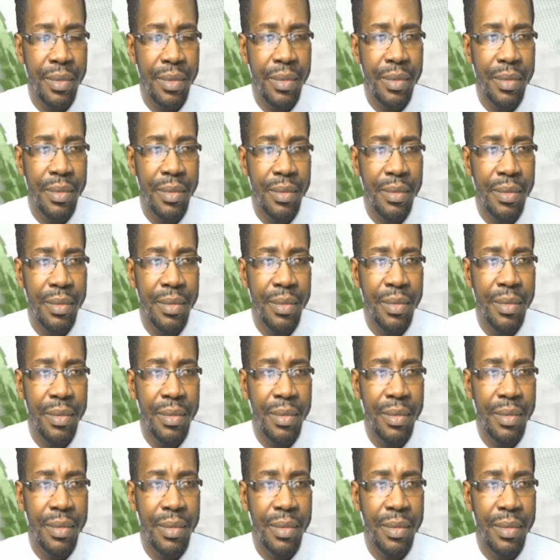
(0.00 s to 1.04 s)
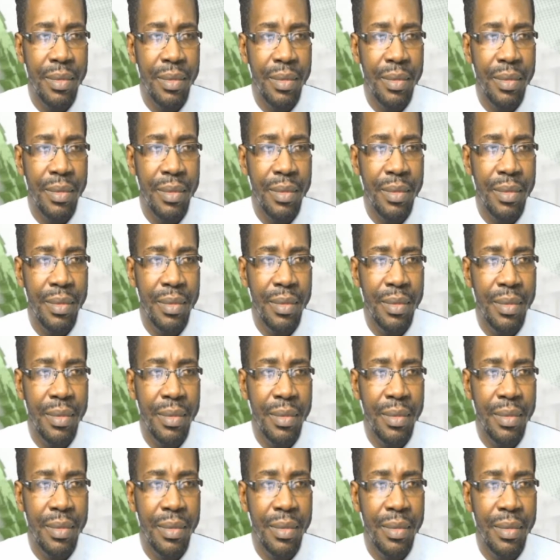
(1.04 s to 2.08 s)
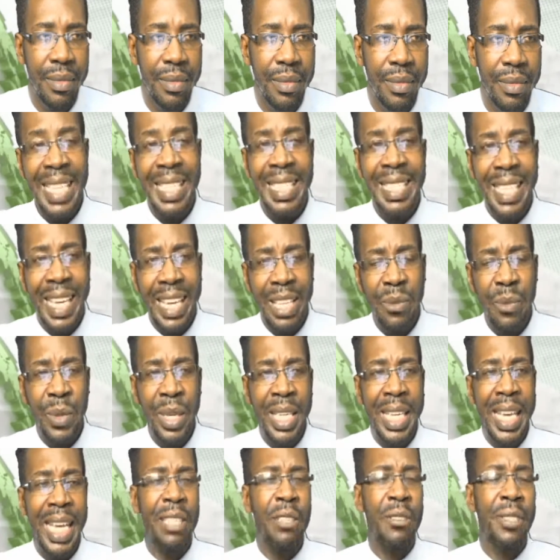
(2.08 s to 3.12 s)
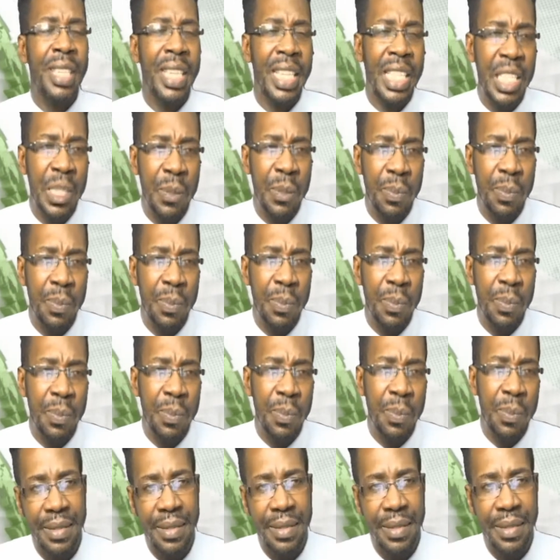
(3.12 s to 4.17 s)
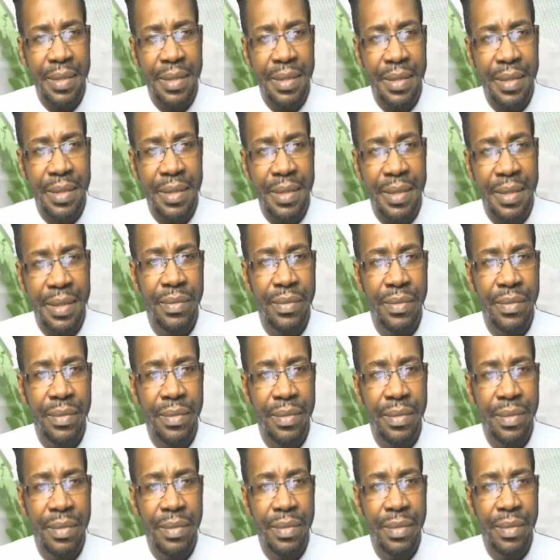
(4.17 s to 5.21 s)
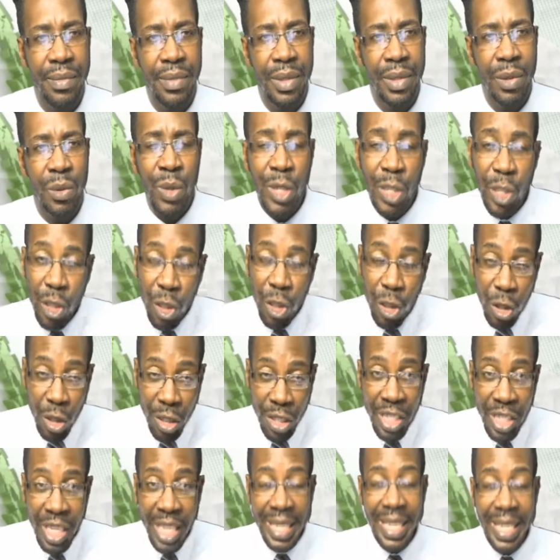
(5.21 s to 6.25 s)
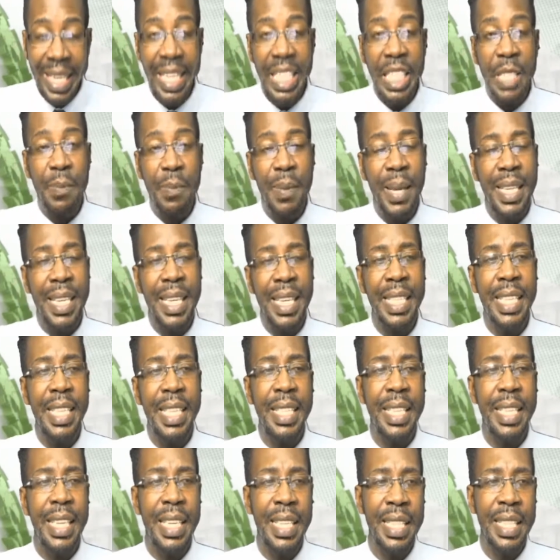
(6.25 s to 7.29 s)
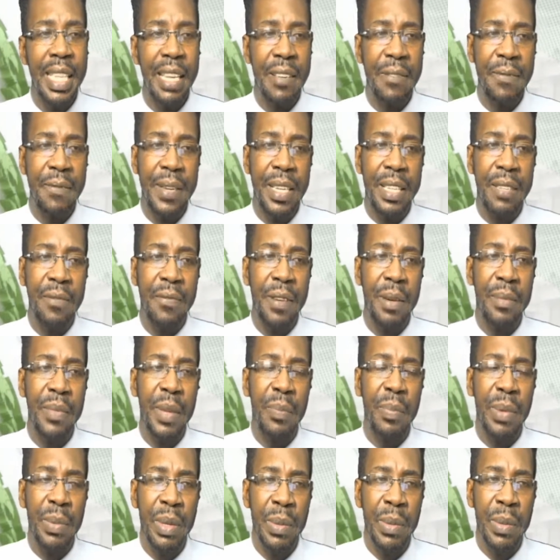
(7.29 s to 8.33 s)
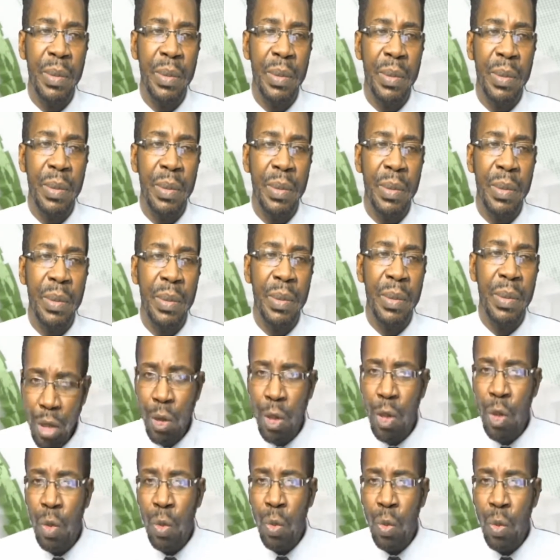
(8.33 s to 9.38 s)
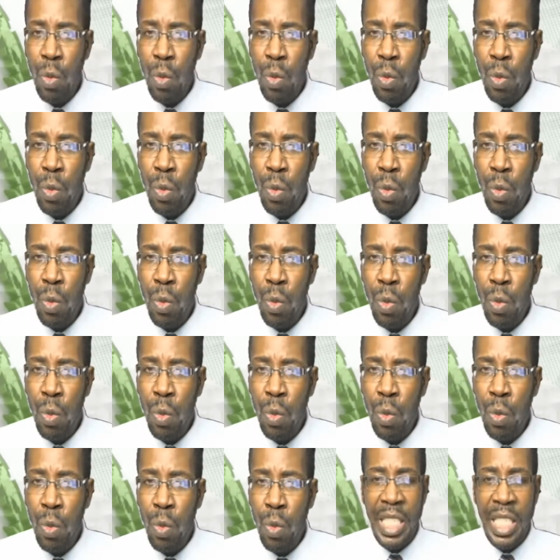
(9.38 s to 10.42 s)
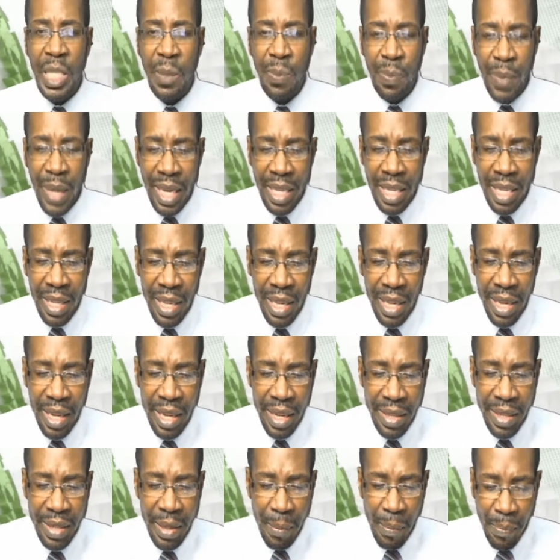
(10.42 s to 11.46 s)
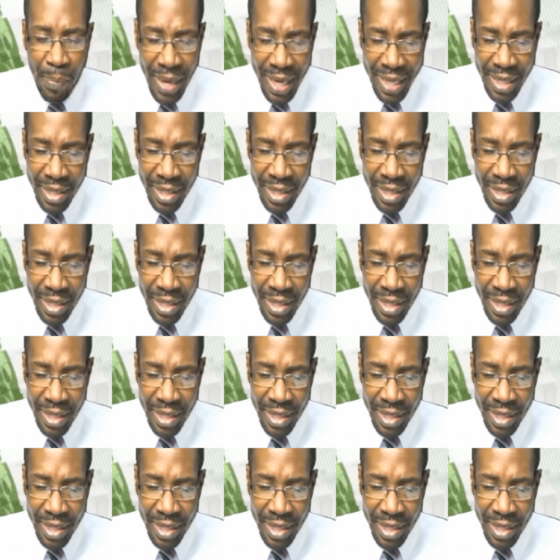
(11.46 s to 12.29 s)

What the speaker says: But as I said, we cannot expect anything different. We should not expect anything different from the PPP. You know, you should want to expect the best of your elected leaders.